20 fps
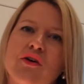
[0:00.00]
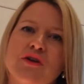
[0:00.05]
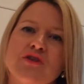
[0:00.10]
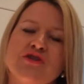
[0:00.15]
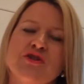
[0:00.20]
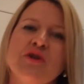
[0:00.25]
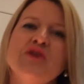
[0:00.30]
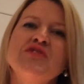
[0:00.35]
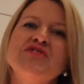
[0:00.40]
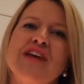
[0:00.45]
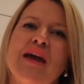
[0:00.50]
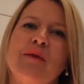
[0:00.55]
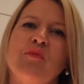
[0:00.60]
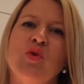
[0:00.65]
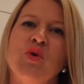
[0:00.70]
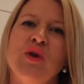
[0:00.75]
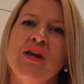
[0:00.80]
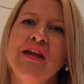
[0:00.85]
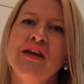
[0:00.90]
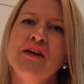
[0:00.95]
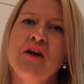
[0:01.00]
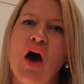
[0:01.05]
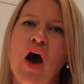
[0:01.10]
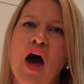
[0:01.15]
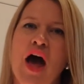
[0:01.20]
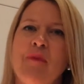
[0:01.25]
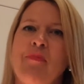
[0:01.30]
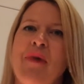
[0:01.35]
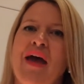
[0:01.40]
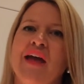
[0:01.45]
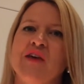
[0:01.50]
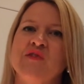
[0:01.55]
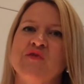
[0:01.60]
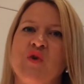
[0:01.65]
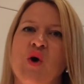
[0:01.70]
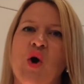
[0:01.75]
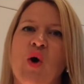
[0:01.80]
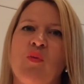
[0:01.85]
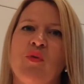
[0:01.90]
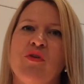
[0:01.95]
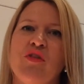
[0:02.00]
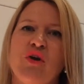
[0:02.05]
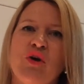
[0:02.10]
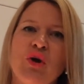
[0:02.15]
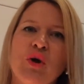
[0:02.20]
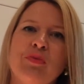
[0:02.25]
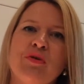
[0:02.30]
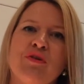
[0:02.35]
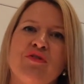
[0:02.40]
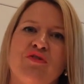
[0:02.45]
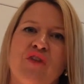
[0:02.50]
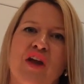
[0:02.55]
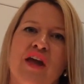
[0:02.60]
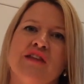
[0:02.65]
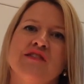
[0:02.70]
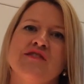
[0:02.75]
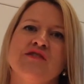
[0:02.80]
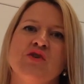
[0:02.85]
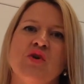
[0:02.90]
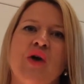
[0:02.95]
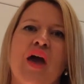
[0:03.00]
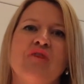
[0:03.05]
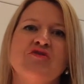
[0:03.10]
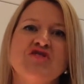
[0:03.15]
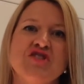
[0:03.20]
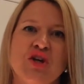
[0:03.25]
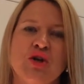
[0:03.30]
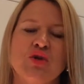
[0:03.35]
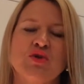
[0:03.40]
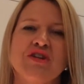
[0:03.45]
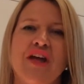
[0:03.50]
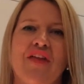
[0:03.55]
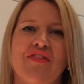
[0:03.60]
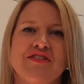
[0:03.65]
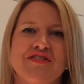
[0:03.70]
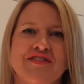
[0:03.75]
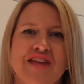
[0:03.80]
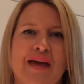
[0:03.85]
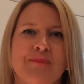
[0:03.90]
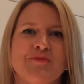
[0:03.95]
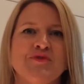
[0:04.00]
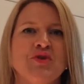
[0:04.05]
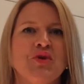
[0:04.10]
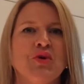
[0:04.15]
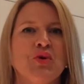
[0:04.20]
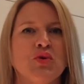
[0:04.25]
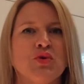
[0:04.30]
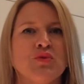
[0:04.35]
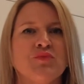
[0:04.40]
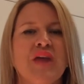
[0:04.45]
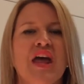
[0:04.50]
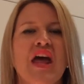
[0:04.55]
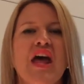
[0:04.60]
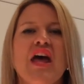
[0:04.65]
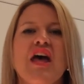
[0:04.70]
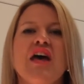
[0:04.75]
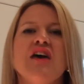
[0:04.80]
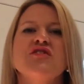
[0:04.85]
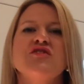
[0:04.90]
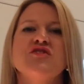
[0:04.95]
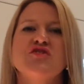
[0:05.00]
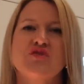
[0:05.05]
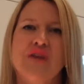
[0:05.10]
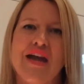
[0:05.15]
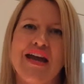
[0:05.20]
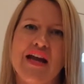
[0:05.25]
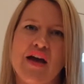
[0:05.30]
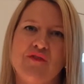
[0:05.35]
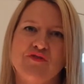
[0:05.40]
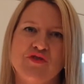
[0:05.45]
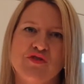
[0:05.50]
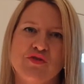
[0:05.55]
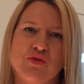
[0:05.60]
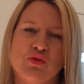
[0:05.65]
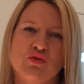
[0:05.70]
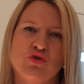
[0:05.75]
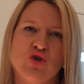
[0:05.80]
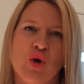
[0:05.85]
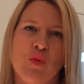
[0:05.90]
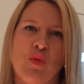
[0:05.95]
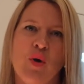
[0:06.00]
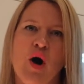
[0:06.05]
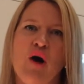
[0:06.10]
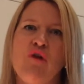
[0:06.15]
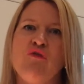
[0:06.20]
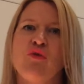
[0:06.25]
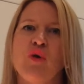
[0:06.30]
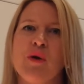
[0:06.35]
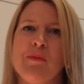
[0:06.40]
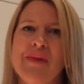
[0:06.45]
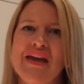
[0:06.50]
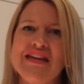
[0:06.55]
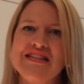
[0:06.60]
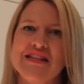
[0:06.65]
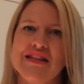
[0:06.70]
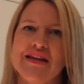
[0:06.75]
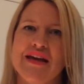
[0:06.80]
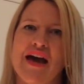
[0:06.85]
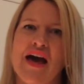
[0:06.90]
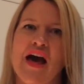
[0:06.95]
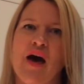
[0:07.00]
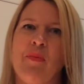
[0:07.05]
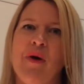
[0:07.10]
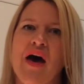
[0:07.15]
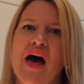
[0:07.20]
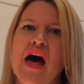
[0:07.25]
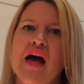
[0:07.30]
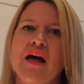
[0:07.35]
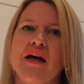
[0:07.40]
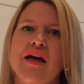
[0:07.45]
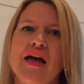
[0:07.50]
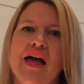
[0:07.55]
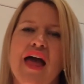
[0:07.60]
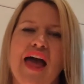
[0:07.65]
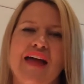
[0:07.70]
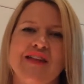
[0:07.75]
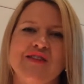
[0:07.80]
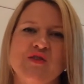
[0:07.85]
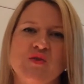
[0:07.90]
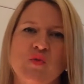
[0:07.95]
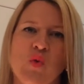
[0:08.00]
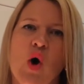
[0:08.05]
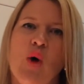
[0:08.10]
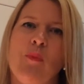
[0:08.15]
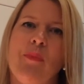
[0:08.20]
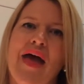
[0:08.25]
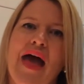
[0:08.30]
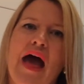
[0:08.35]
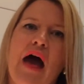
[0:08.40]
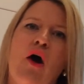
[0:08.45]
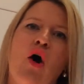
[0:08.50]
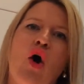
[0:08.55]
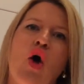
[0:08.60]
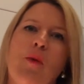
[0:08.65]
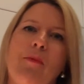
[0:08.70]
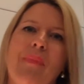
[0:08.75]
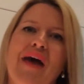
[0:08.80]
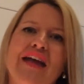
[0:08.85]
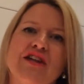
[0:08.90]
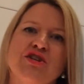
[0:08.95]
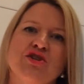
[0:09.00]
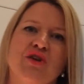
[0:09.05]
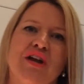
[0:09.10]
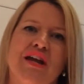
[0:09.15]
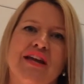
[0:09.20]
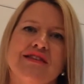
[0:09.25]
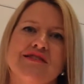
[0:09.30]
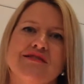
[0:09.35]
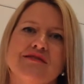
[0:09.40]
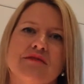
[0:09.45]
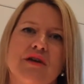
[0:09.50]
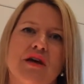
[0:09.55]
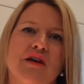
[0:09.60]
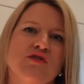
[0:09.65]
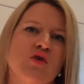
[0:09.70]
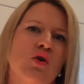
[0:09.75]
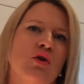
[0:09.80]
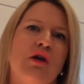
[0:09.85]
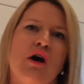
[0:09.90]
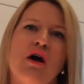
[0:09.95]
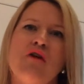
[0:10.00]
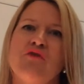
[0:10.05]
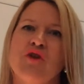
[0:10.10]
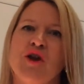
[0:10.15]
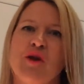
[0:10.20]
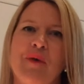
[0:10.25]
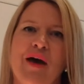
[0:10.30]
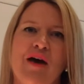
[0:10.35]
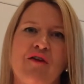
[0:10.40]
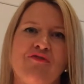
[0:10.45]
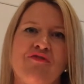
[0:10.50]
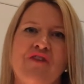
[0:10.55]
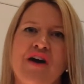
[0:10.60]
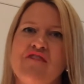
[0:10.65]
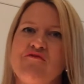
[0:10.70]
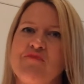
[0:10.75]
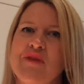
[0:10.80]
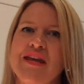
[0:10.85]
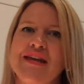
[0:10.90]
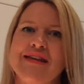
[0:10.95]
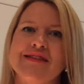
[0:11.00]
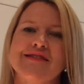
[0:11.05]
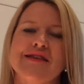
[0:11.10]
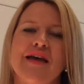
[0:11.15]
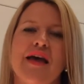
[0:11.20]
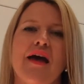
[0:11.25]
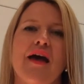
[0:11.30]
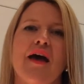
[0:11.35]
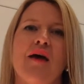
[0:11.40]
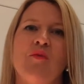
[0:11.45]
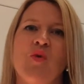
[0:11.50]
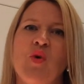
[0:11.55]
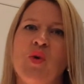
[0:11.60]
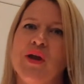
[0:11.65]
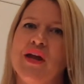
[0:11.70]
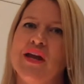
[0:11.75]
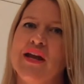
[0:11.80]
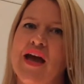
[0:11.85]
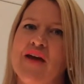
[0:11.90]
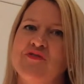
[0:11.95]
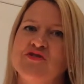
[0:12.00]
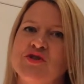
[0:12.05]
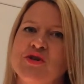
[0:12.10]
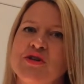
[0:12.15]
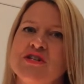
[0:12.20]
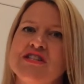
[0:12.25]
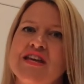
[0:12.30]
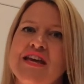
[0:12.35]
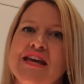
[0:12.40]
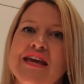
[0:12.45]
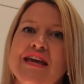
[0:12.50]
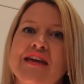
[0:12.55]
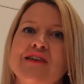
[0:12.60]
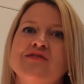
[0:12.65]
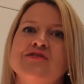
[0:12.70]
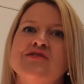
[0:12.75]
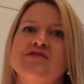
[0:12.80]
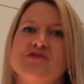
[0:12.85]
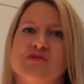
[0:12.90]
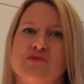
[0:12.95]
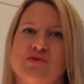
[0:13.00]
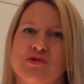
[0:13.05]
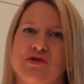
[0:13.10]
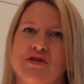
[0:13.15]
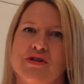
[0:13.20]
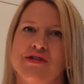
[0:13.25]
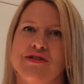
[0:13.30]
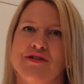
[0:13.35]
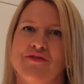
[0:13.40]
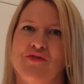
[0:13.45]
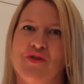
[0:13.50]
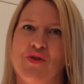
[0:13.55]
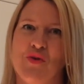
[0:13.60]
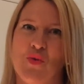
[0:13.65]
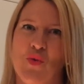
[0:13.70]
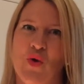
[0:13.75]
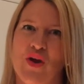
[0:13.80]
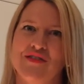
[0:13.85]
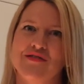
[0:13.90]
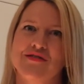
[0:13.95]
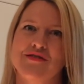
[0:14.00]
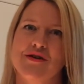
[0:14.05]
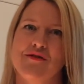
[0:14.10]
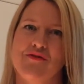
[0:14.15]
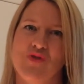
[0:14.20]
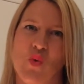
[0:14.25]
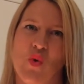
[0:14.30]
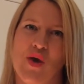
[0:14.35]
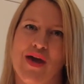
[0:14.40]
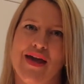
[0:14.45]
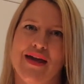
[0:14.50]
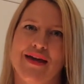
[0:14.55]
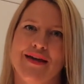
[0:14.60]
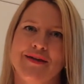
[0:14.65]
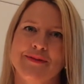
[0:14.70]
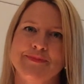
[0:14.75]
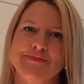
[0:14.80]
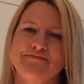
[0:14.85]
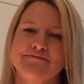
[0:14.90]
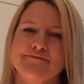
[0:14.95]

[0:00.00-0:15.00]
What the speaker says: on a Tuesday morning, I BakeSwap with a group of friends who have children at the same school. Straight after school drop-off, we meet in the car park and swap our homemade treats. It's all over in about 5 minutes, and morning and afternoon tea is sorted for the rest of the week.